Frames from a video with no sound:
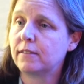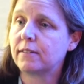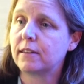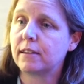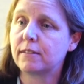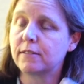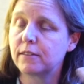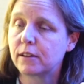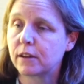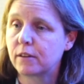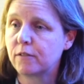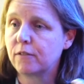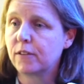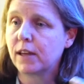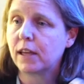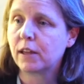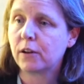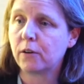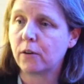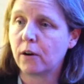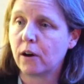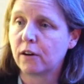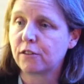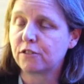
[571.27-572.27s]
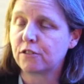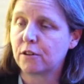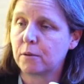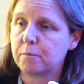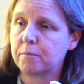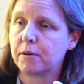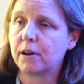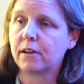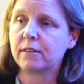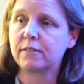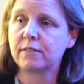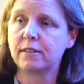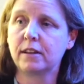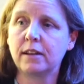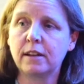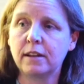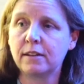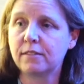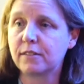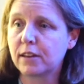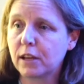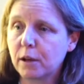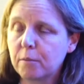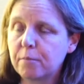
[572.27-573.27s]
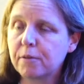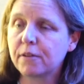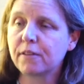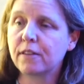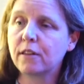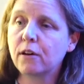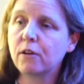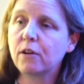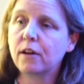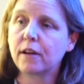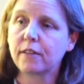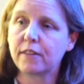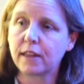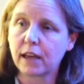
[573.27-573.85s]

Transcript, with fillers: say Silicon Valley or Austin, Boston, Singapore, the,